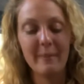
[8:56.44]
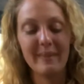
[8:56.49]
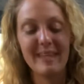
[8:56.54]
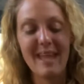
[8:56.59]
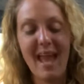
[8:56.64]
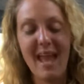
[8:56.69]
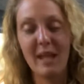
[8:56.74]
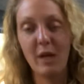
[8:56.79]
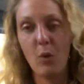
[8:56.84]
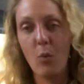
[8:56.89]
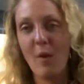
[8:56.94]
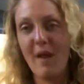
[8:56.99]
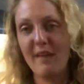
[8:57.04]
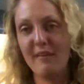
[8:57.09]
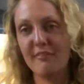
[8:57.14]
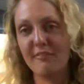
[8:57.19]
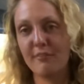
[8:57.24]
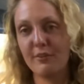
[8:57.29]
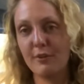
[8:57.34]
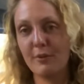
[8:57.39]
getting away
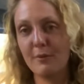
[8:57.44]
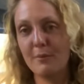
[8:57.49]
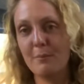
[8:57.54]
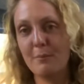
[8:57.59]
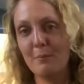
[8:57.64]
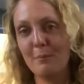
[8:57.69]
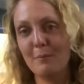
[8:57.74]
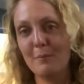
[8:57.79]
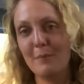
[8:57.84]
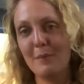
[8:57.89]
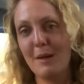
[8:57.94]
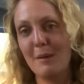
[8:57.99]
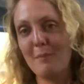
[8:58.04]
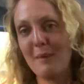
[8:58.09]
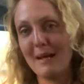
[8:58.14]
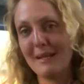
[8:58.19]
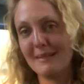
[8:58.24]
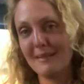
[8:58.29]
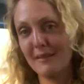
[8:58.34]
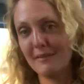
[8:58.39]
from a
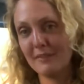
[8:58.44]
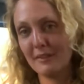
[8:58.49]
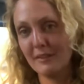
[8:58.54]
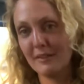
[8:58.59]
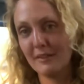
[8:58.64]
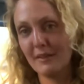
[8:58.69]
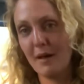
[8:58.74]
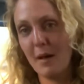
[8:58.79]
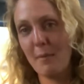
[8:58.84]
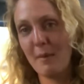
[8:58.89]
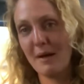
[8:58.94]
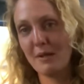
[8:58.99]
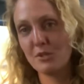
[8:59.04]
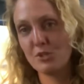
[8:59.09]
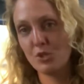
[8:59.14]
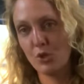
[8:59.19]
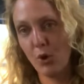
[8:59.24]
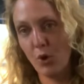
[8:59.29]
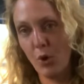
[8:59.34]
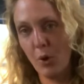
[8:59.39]
bad lover, a bad
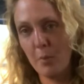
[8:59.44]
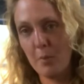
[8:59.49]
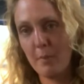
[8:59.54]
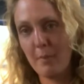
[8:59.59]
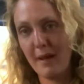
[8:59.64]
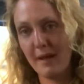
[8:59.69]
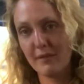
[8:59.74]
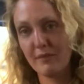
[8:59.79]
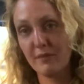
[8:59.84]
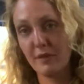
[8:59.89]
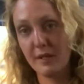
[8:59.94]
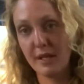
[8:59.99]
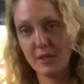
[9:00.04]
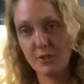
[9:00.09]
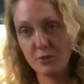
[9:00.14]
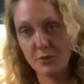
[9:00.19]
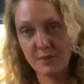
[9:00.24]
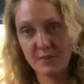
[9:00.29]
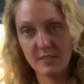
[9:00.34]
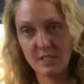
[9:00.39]
job, bad
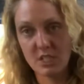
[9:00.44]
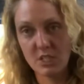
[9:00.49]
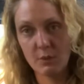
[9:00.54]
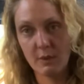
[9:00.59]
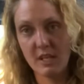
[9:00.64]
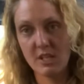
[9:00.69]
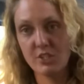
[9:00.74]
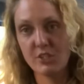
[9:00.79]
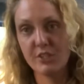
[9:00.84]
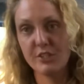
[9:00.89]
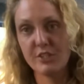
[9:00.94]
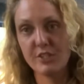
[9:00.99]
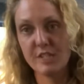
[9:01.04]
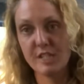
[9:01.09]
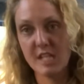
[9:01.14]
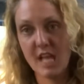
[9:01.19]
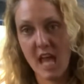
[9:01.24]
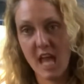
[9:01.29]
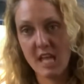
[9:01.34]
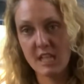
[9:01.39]
financial situations,
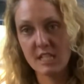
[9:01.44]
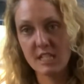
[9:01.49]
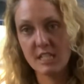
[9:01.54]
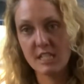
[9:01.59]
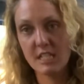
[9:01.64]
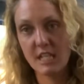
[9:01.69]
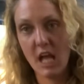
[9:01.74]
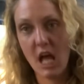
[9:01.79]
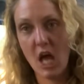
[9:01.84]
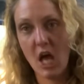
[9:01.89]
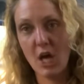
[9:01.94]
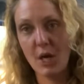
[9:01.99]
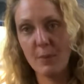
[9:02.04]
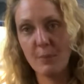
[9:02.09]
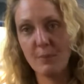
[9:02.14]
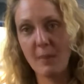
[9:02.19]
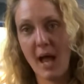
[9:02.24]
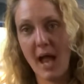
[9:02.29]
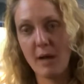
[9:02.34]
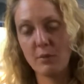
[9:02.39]
debt,
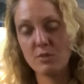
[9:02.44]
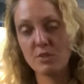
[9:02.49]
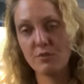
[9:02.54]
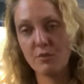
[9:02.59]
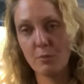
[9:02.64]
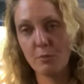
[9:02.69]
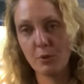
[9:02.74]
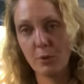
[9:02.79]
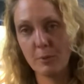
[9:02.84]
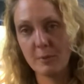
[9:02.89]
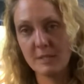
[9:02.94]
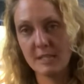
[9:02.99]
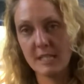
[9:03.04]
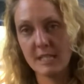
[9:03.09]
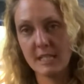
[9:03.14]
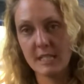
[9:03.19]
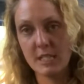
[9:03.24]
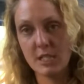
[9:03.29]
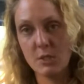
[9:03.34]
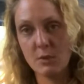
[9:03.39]
out of a
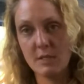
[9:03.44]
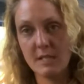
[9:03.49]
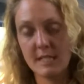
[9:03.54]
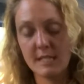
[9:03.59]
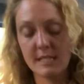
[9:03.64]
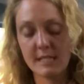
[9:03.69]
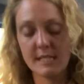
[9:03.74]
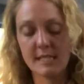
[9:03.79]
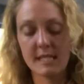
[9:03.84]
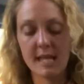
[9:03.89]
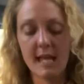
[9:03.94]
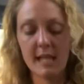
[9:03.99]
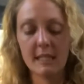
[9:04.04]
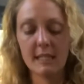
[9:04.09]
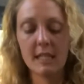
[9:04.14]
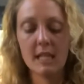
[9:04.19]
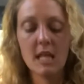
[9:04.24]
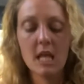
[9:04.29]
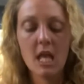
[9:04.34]
property that you need to sell.